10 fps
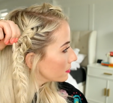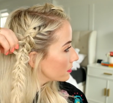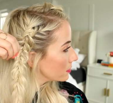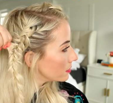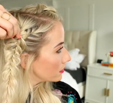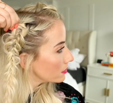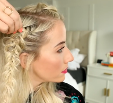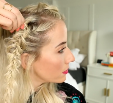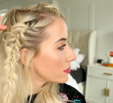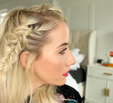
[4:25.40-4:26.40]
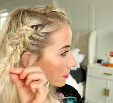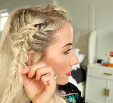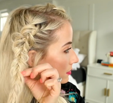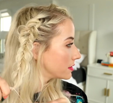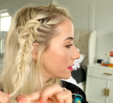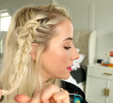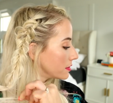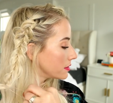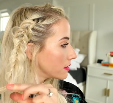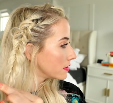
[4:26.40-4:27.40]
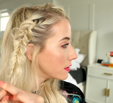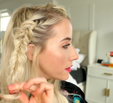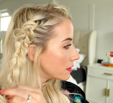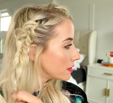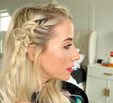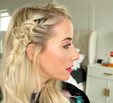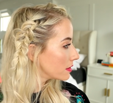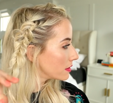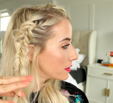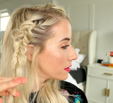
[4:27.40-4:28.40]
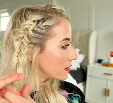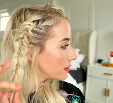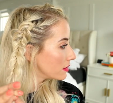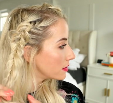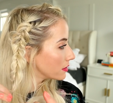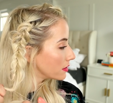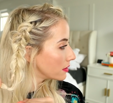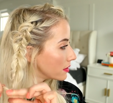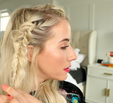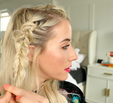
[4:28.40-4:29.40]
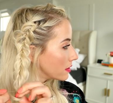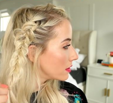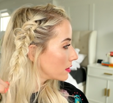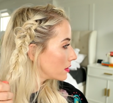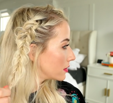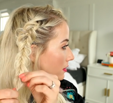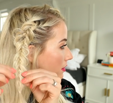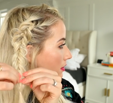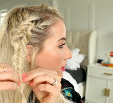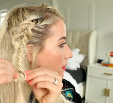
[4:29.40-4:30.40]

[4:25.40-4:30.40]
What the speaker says: [no speech]